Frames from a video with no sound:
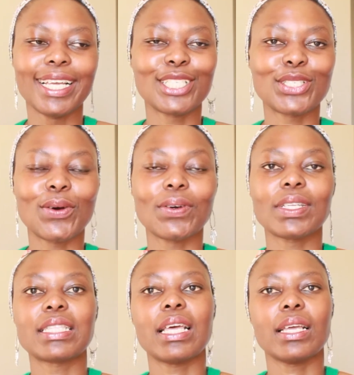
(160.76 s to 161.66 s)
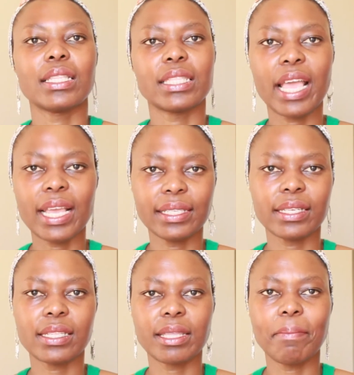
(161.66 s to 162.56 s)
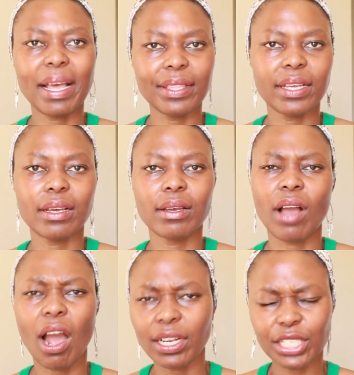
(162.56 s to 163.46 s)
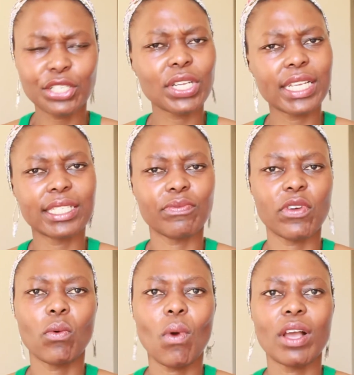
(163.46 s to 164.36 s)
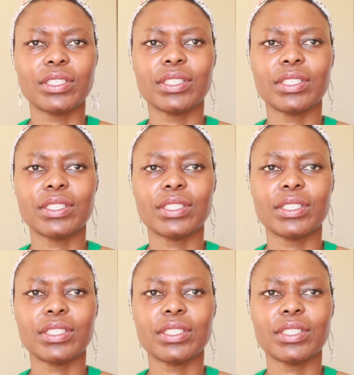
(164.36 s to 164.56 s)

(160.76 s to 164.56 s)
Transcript: So the mother articulates it very well.